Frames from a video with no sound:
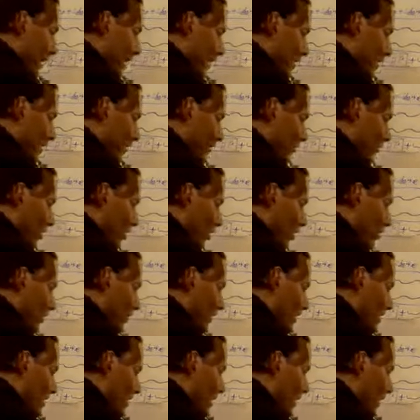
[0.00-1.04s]
and it's
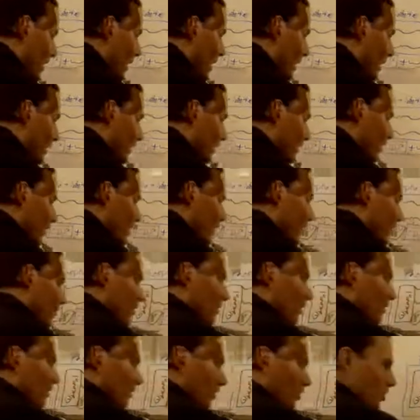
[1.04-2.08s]
already got
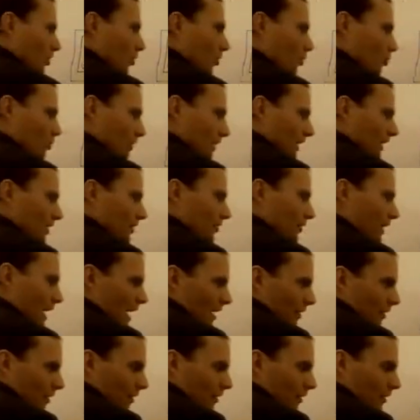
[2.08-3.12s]
the choline or
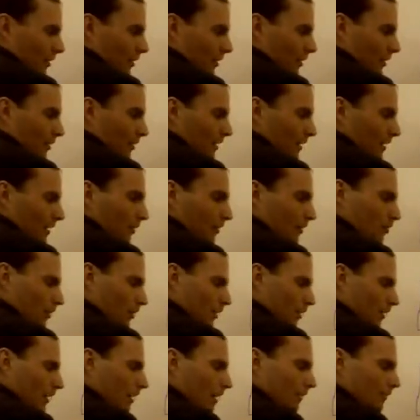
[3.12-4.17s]
ethanolamine
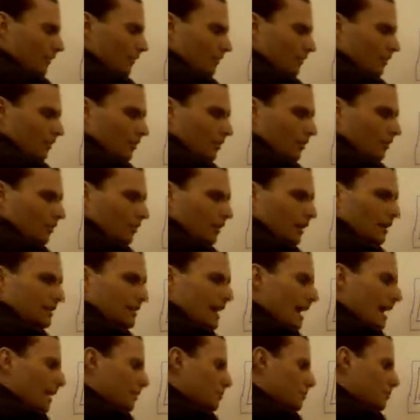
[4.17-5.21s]
or inositol
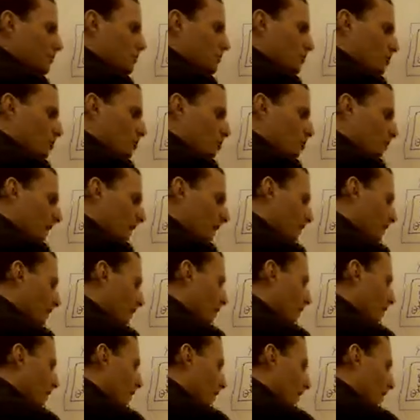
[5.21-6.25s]
attached to
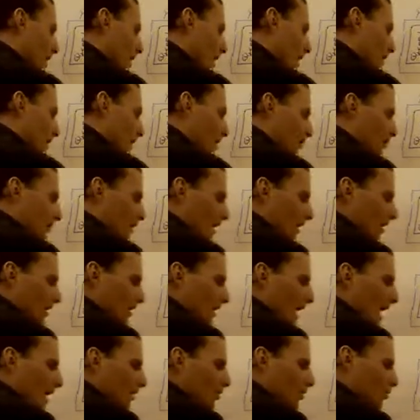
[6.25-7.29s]
it, and then you take
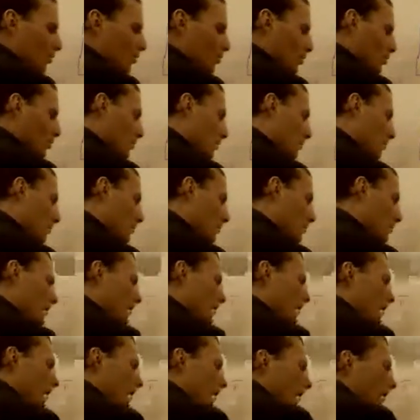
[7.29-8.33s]
that whole clump
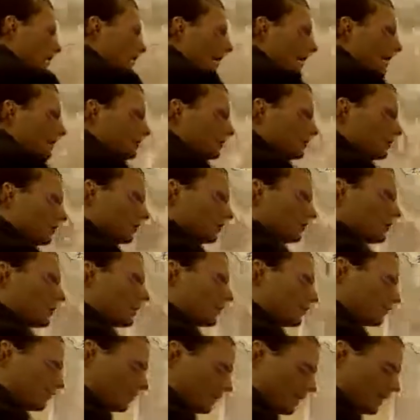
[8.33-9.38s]
and attach it to the
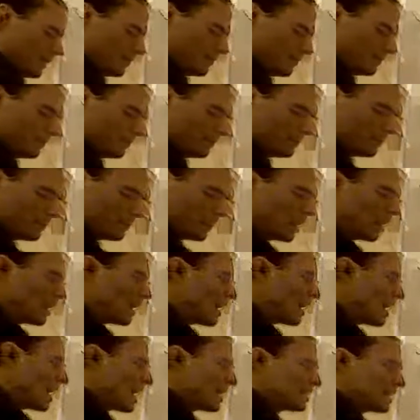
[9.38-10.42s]
phosphate.
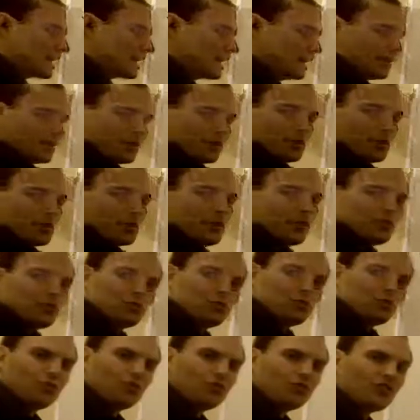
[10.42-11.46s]
And they consider these
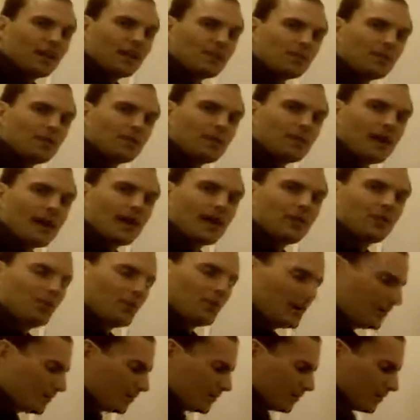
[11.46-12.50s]
2 separate
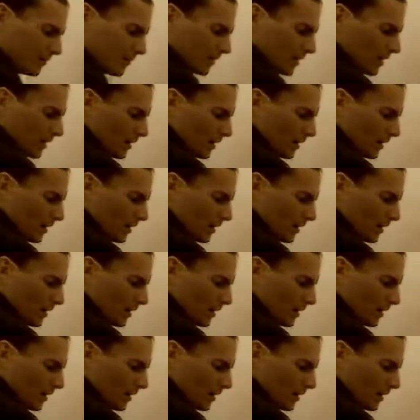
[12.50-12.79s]
pathways.